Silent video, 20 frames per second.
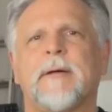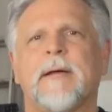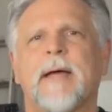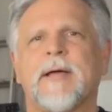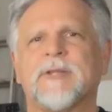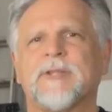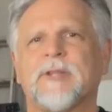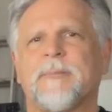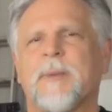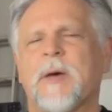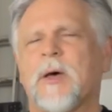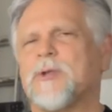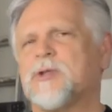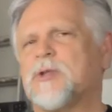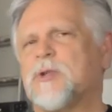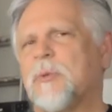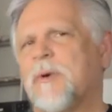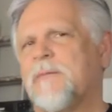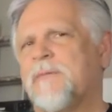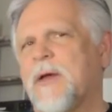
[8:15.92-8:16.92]
as opposed
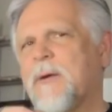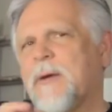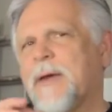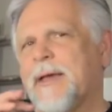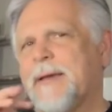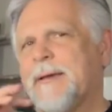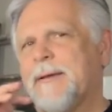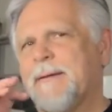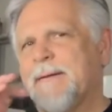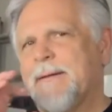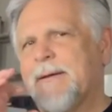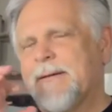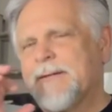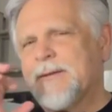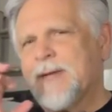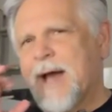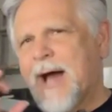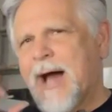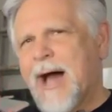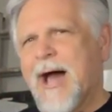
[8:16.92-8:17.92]
to a very
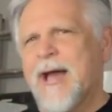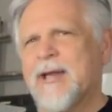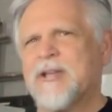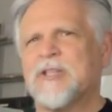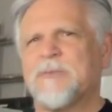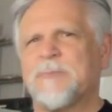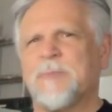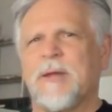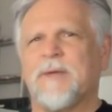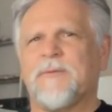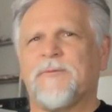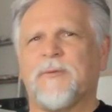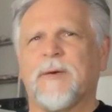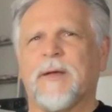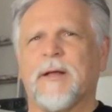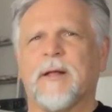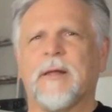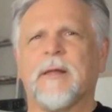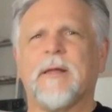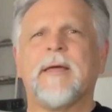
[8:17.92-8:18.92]
high speed
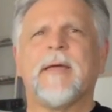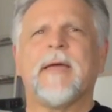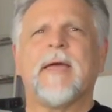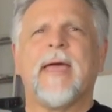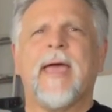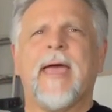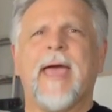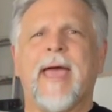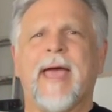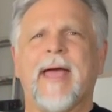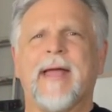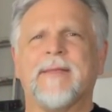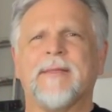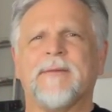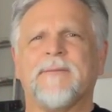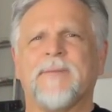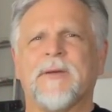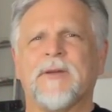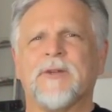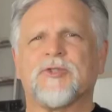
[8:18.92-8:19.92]
fill and
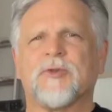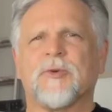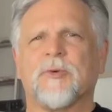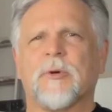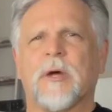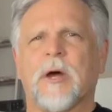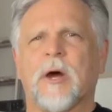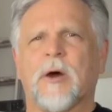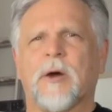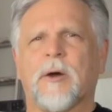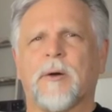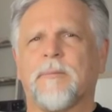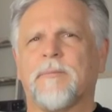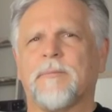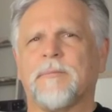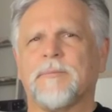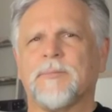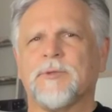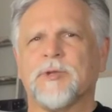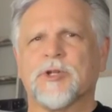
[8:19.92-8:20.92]
the fish are
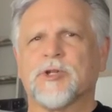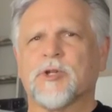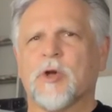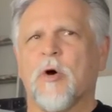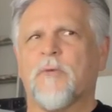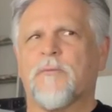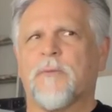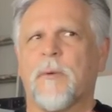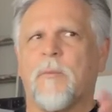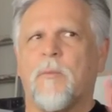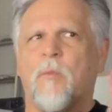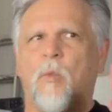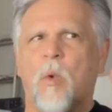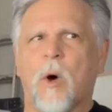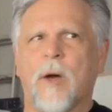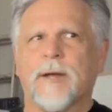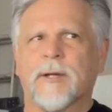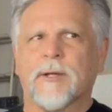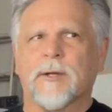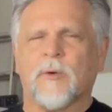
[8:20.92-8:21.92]
just go from
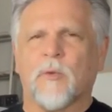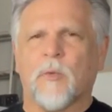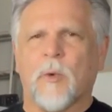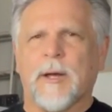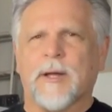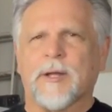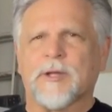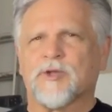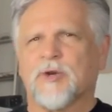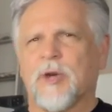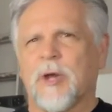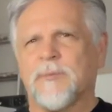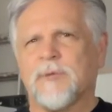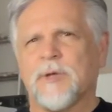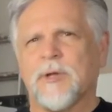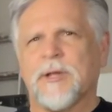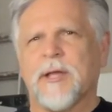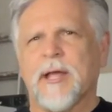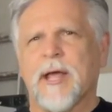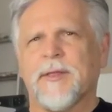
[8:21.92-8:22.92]
one, one extreme
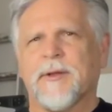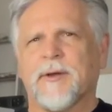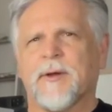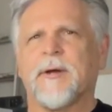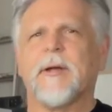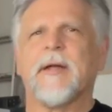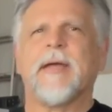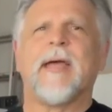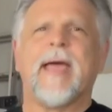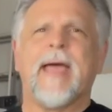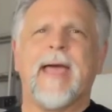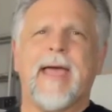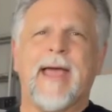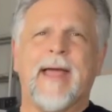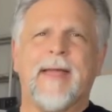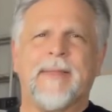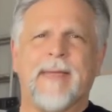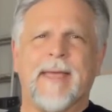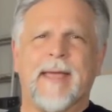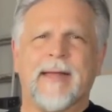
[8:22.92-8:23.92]
to the other
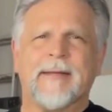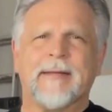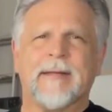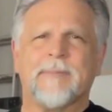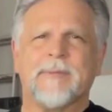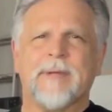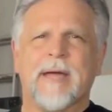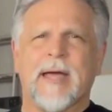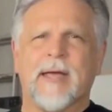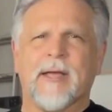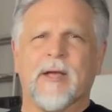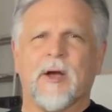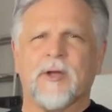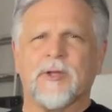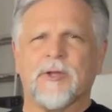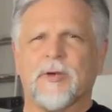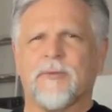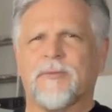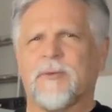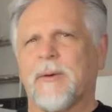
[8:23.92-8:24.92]
and they end up dying
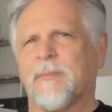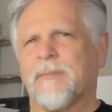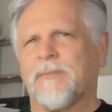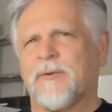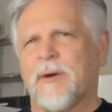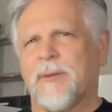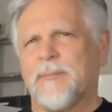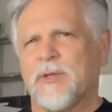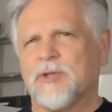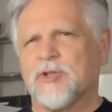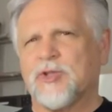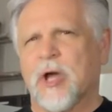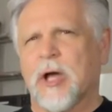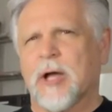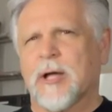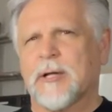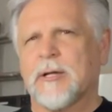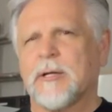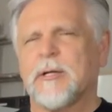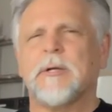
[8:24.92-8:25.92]
on you from, from the
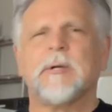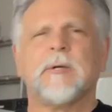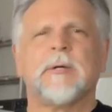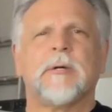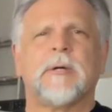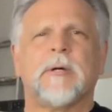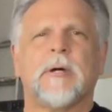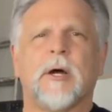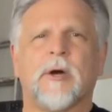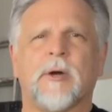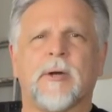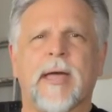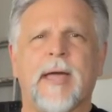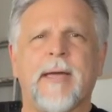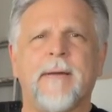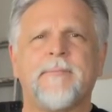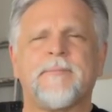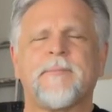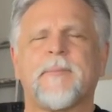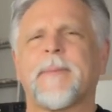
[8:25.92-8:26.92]
shock.
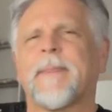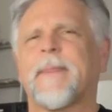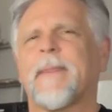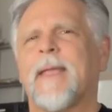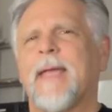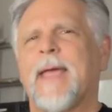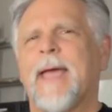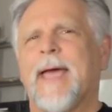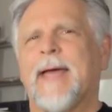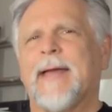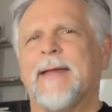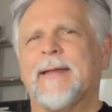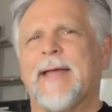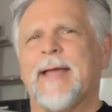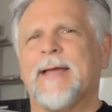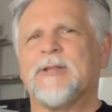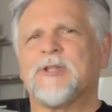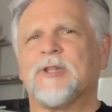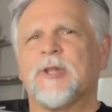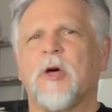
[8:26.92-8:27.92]
Okay? And
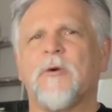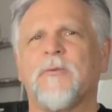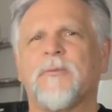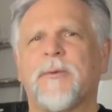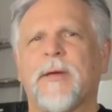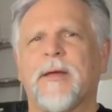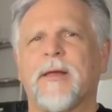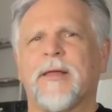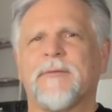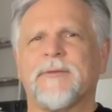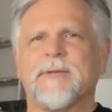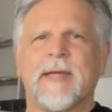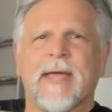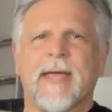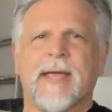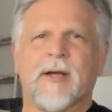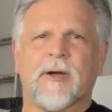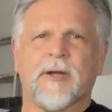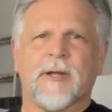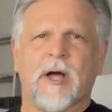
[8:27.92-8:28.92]
a slow fill of a
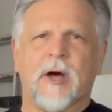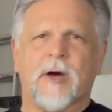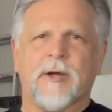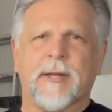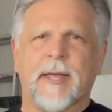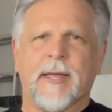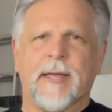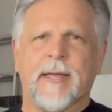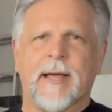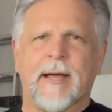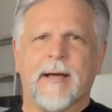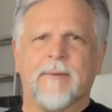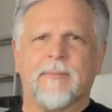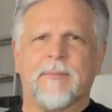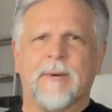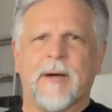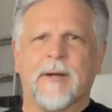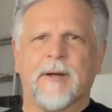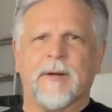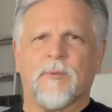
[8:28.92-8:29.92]
tank on, on, a, uh,
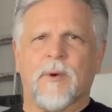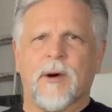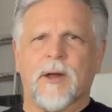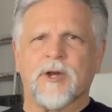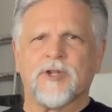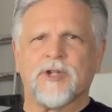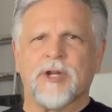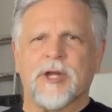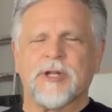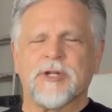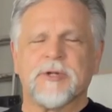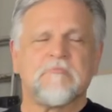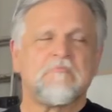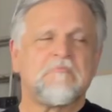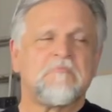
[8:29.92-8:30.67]
on a water change